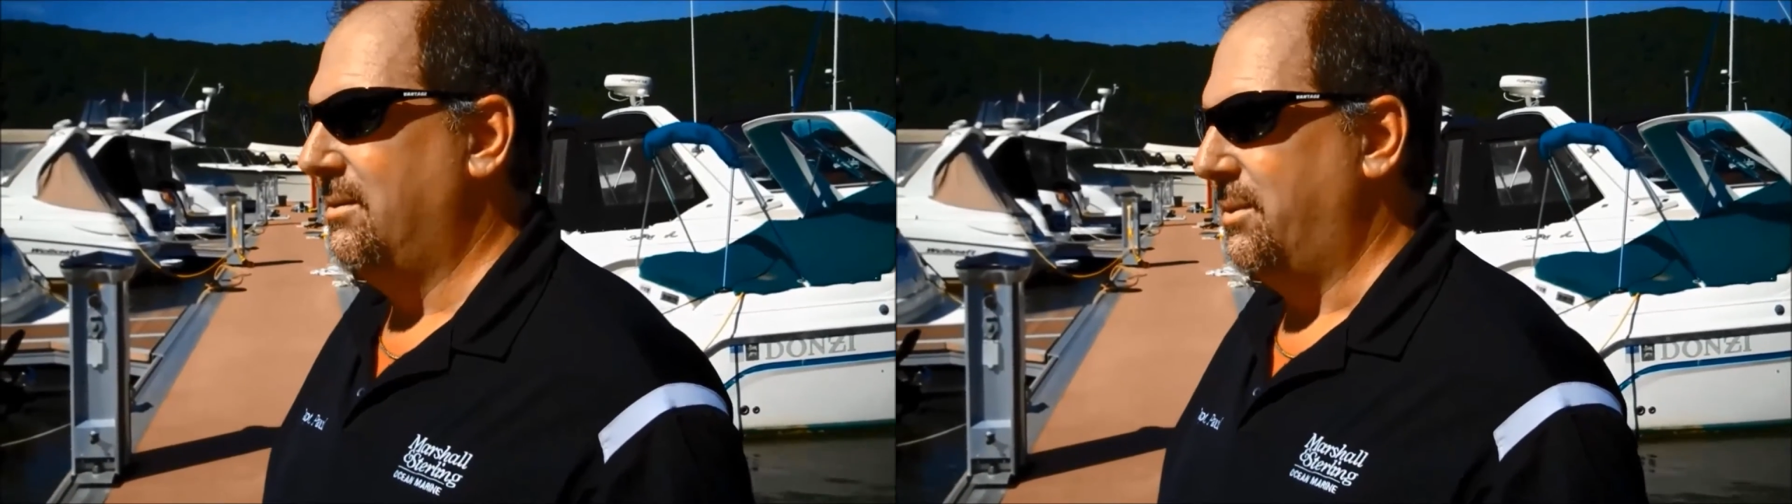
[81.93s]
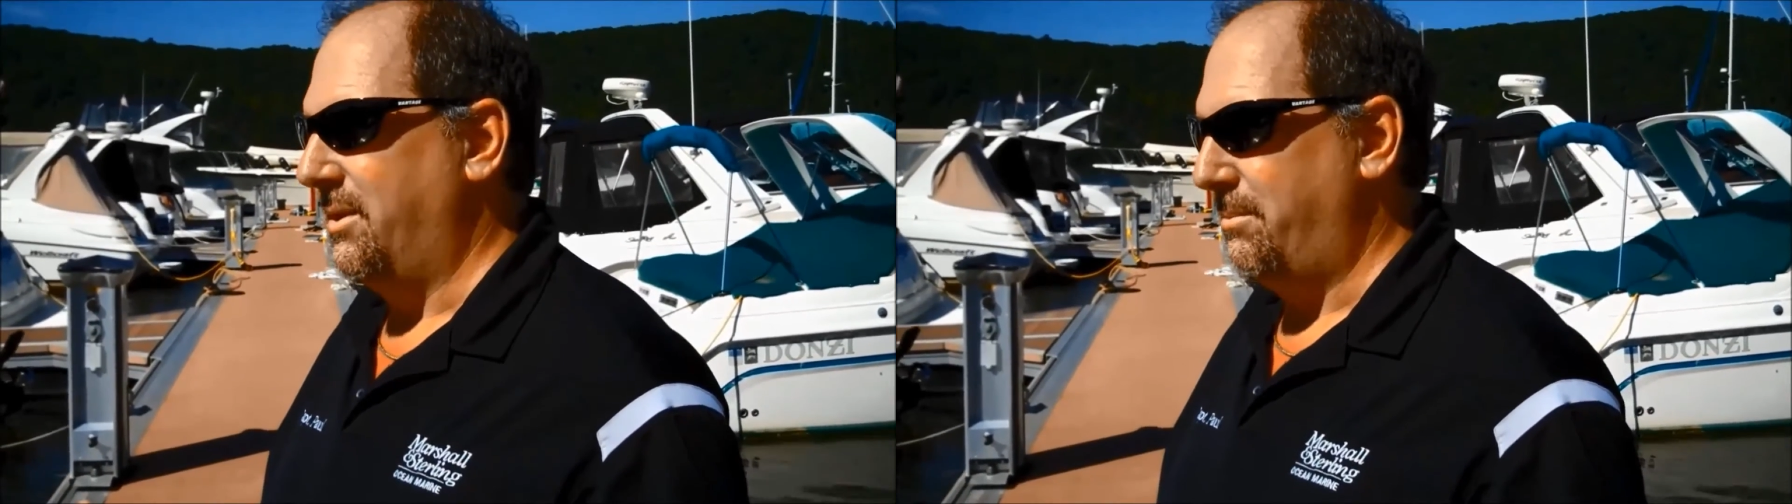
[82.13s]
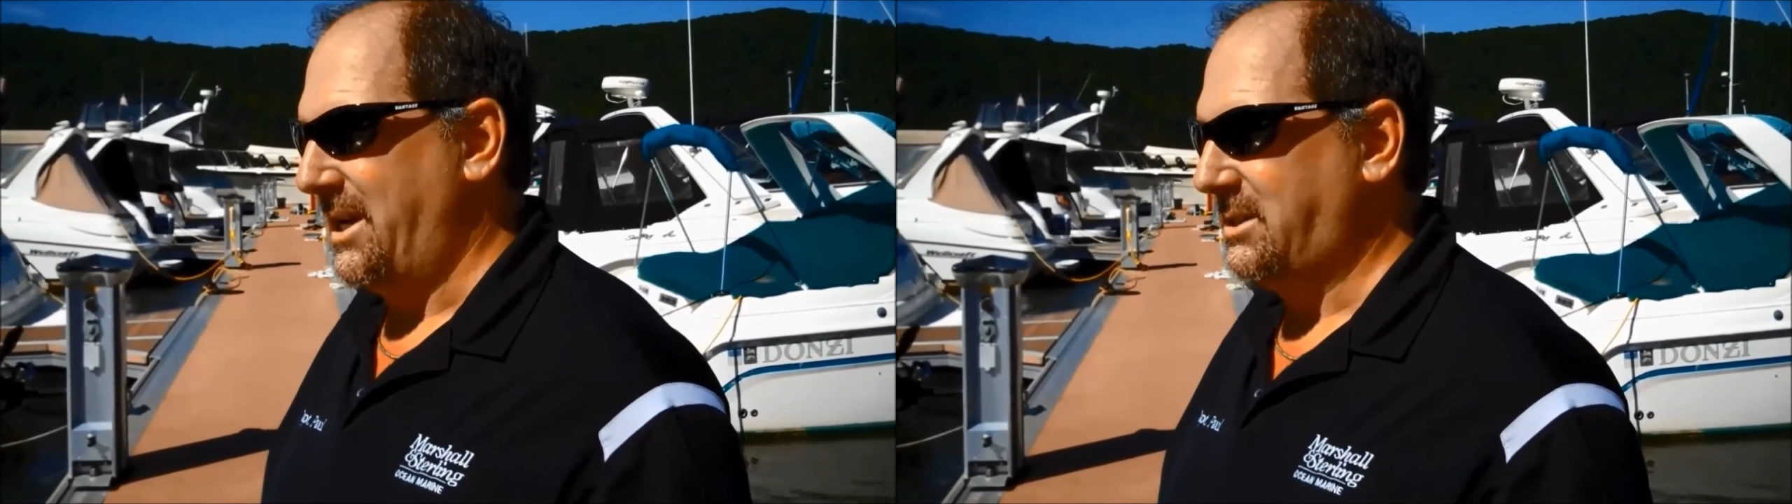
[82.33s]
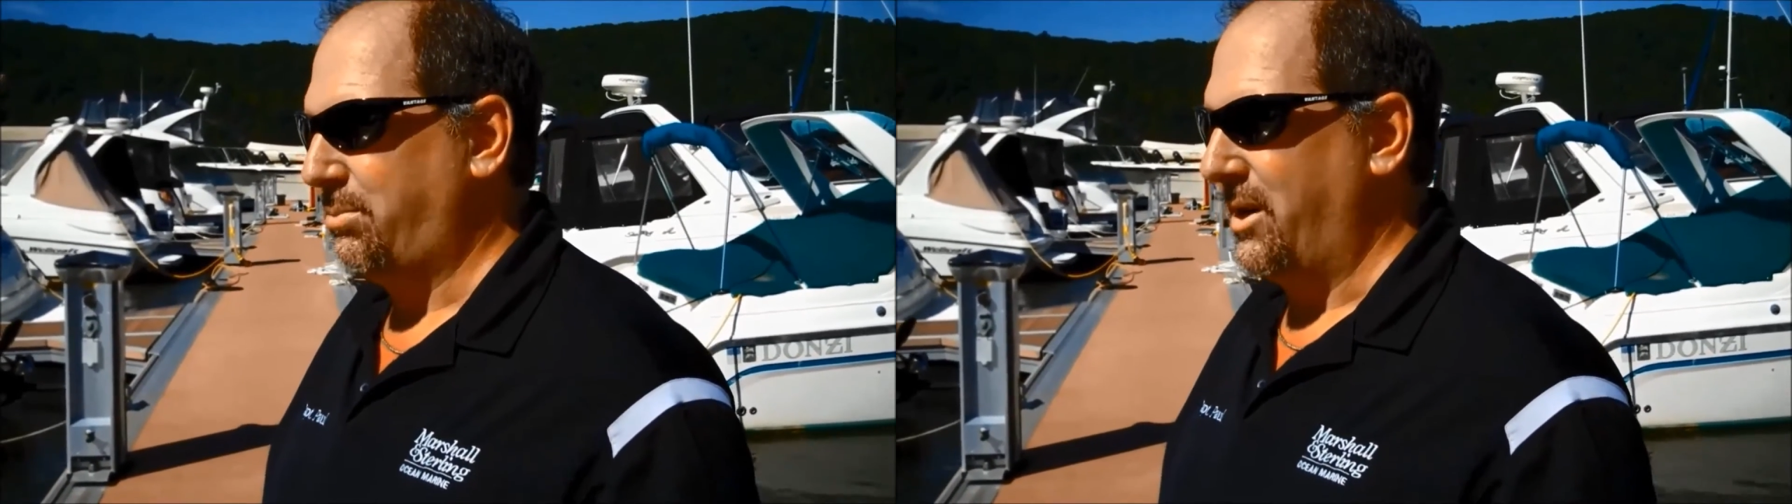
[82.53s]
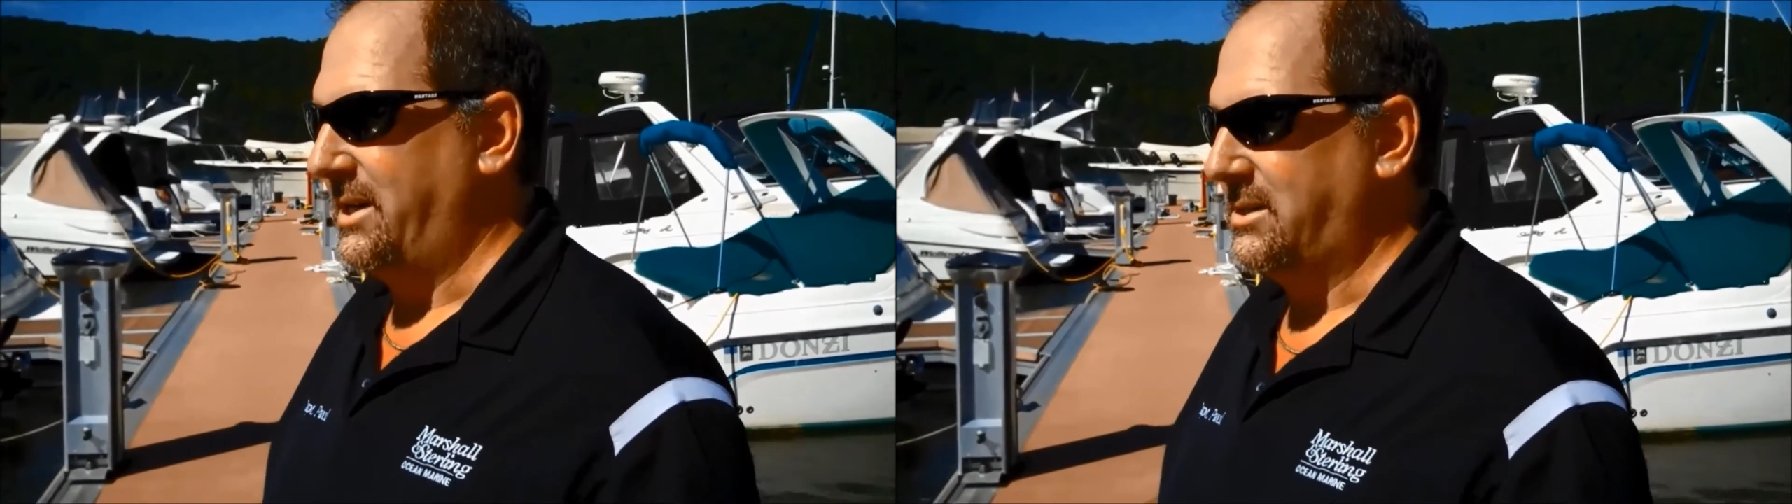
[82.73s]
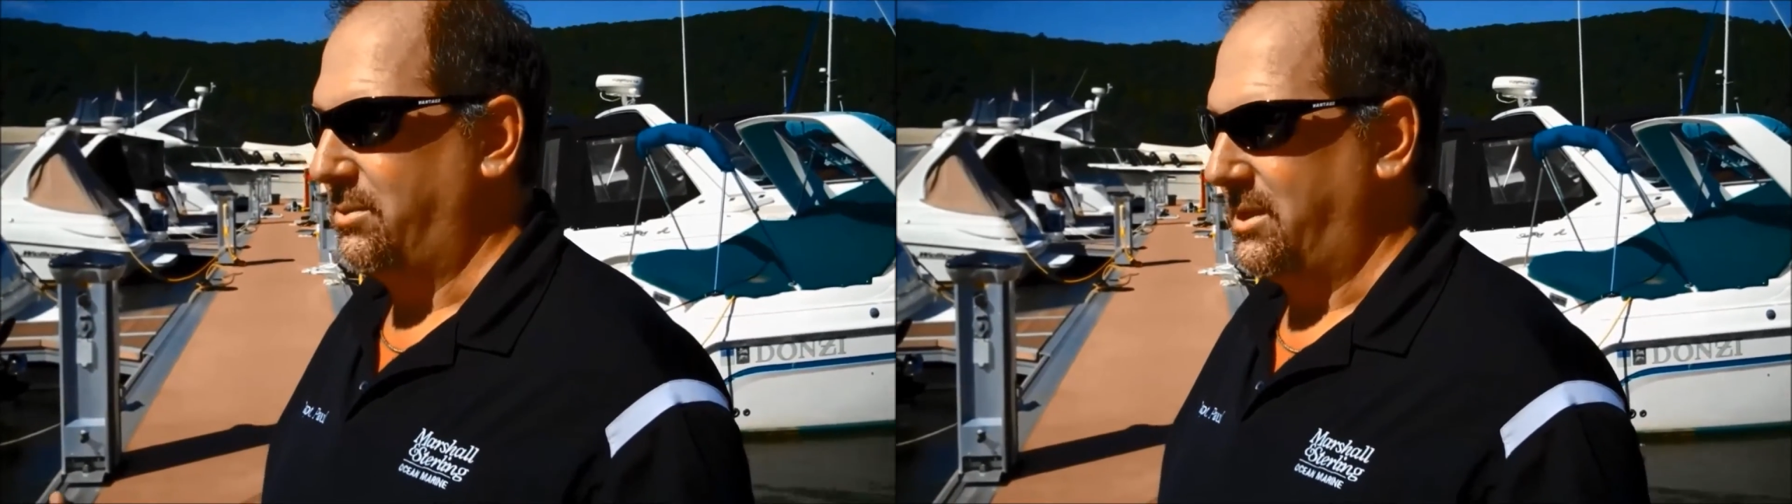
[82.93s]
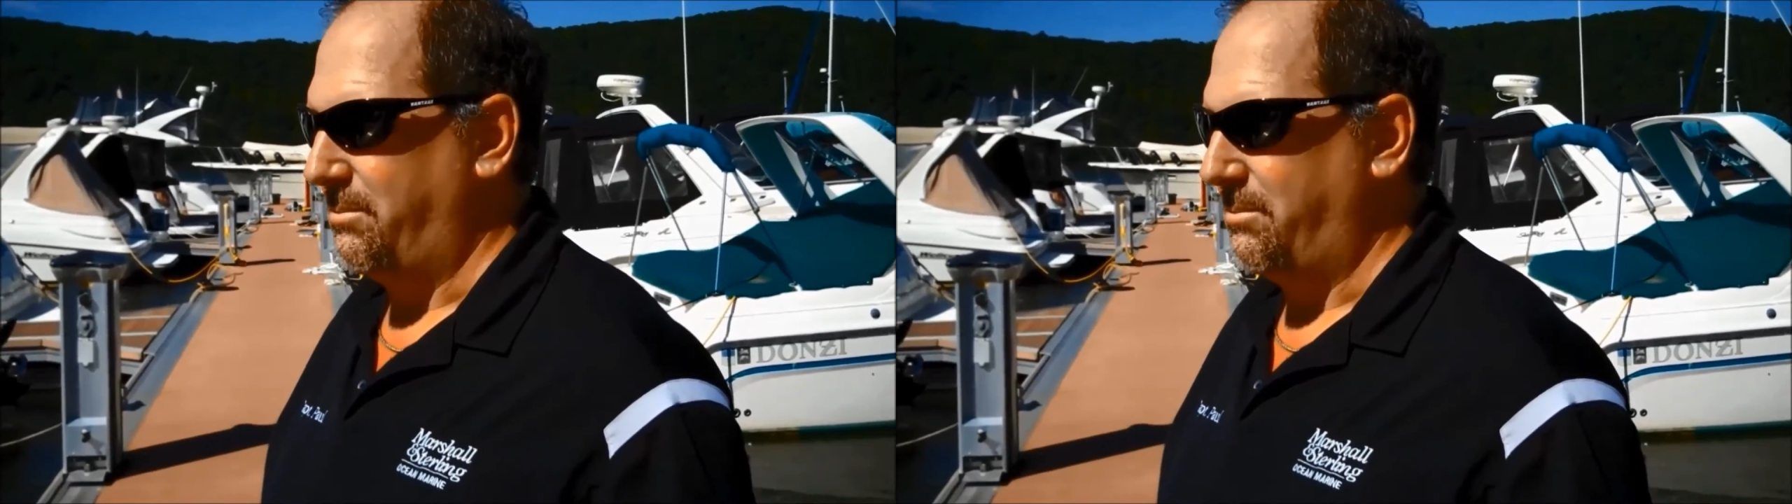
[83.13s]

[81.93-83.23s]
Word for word: with the best price with the